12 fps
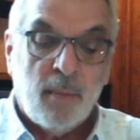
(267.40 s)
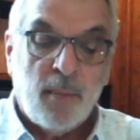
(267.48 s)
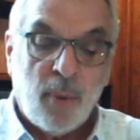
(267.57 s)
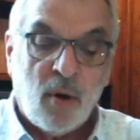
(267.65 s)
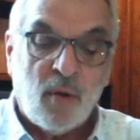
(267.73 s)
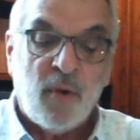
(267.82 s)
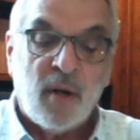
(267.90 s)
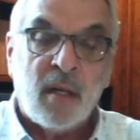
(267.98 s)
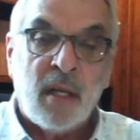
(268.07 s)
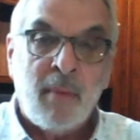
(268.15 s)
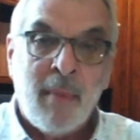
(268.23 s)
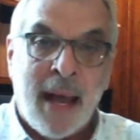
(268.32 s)

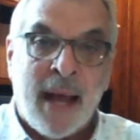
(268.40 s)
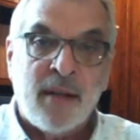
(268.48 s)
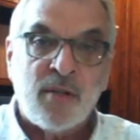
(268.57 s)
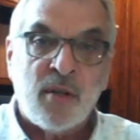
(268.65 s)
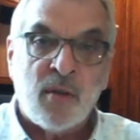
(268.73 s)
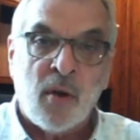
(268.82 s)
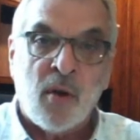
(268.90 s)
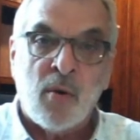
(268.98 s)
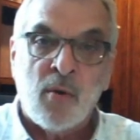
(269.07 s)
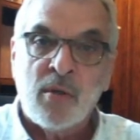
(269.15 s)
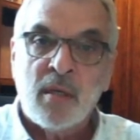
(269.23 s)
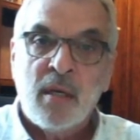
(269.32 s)
perfectly matched
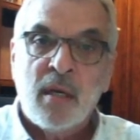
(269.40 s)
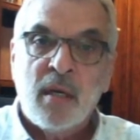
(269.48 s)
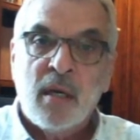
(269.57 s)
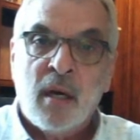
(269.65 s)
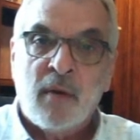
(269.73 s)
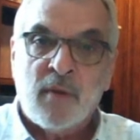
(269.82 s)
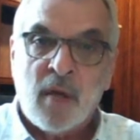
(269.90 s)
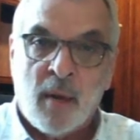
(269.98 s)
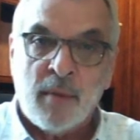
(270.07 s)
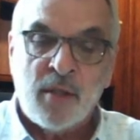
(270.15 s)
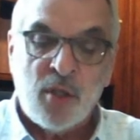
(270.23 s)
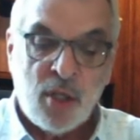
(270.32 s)
those of
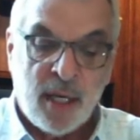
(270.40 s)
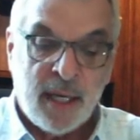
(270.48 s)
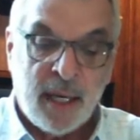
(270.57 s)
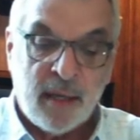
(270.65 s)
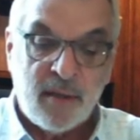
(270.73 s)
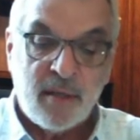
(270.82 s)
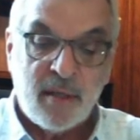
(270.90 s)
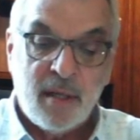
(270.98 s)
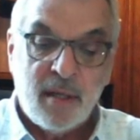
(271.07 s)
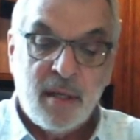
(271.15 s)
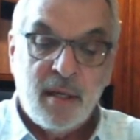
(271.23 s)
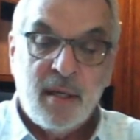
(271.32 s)
Thomas Jennings
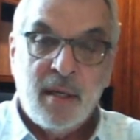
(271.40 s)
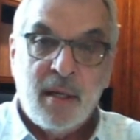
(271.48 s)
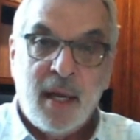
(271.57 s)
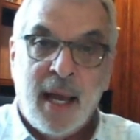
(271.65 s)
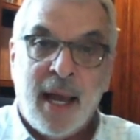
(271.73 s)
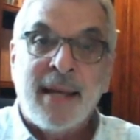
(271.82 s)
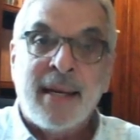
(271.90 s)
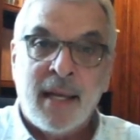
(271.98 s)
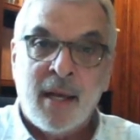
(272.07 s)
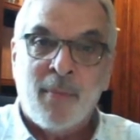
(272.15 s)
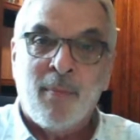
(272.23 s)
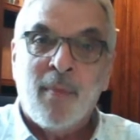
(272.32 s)
and
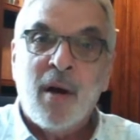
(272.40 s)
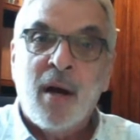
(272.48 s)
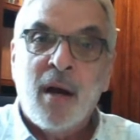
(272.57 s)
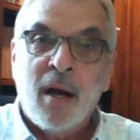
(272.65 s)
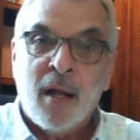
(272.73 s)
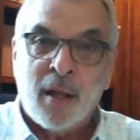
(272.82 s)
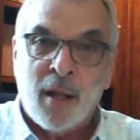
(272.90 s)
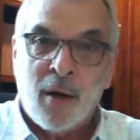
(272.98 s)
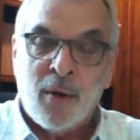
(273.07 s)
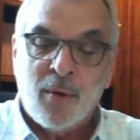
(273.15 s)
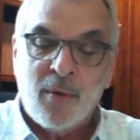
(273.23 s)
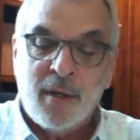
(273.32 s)
him alone.